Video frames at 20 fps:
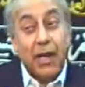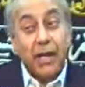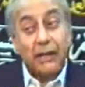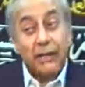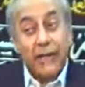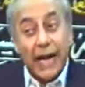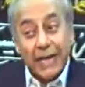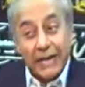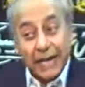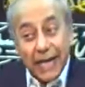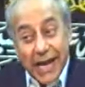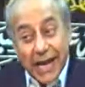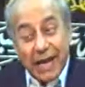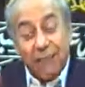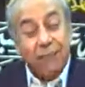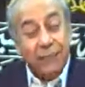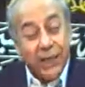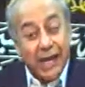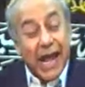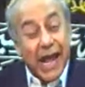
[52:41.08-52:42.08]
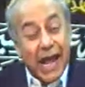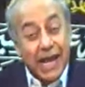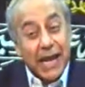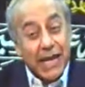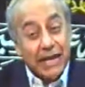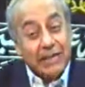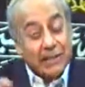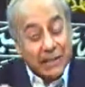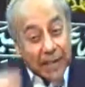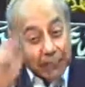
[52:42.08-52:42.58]
that if he had
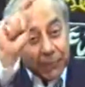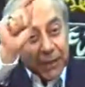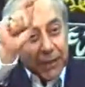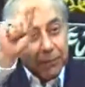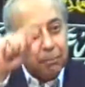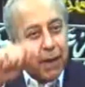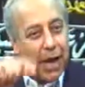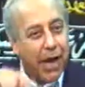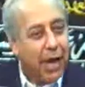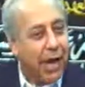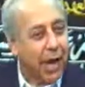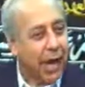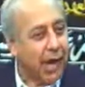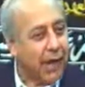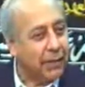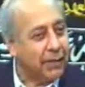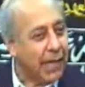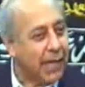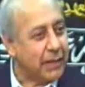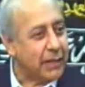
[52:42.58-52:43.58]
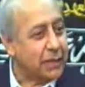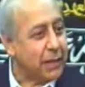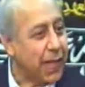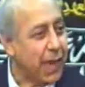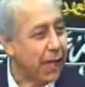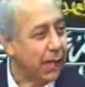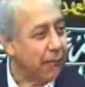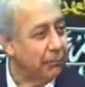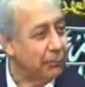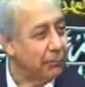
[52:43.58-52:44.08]
accepted bay'ah at that
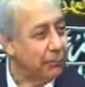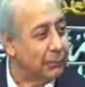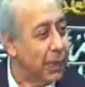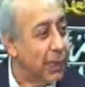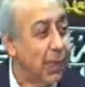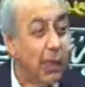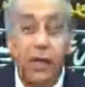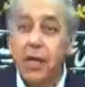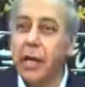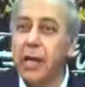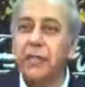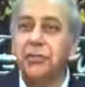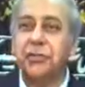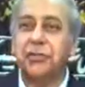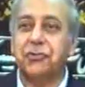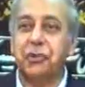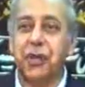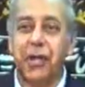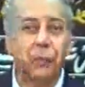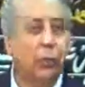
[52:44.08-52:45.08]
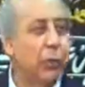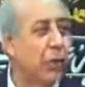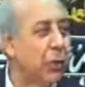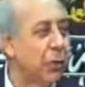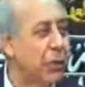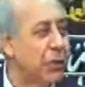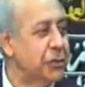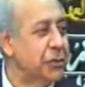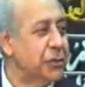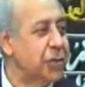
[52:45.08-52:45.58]
time, history would
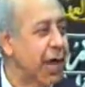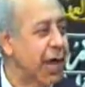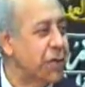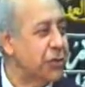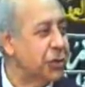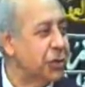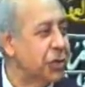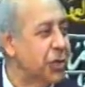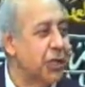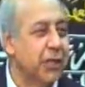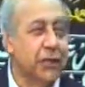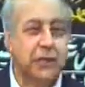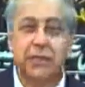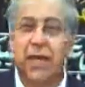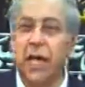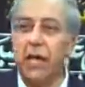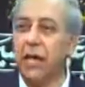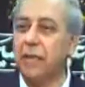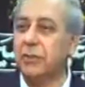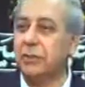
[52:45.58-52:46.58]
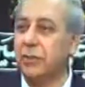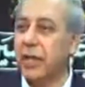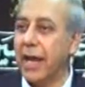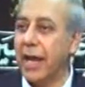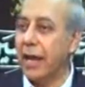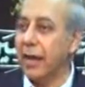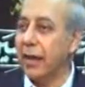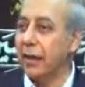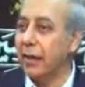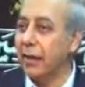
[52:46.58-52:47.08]
have been changed in its color
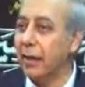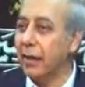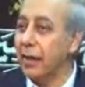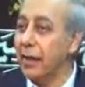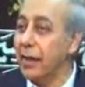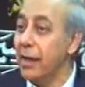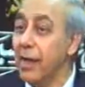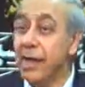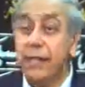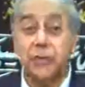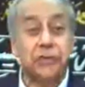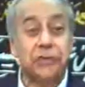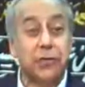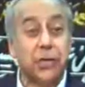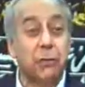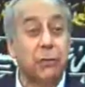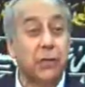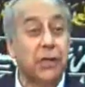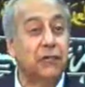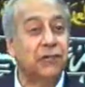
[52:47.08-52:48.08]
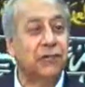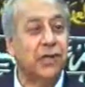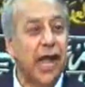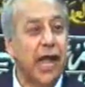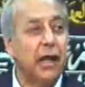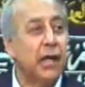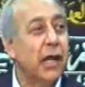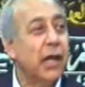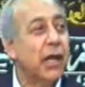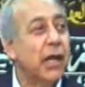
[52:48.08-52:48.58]
today. History would have
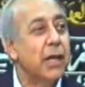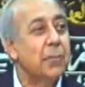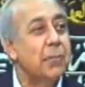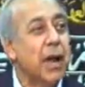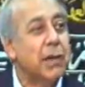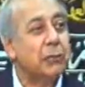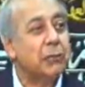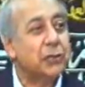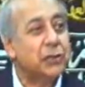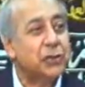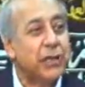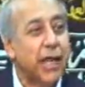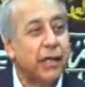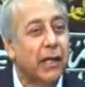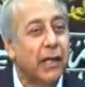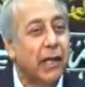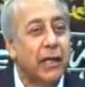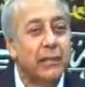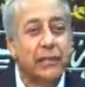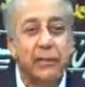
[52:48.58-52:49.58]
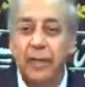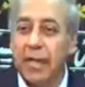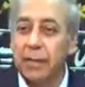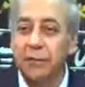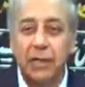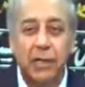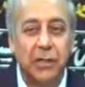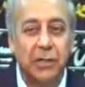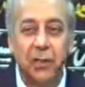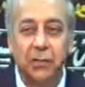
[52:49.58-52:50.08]
said Imam Hussein
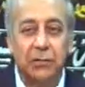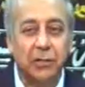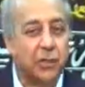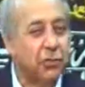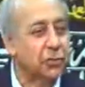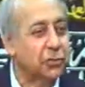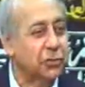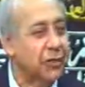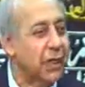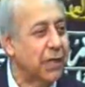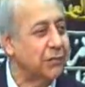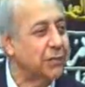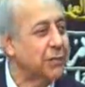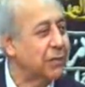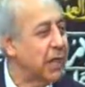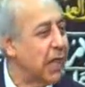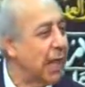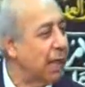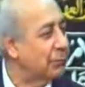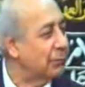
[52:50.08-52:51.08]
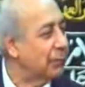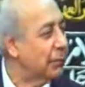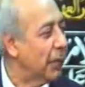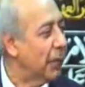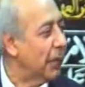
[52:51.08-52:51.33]
salam did not go to save Islam.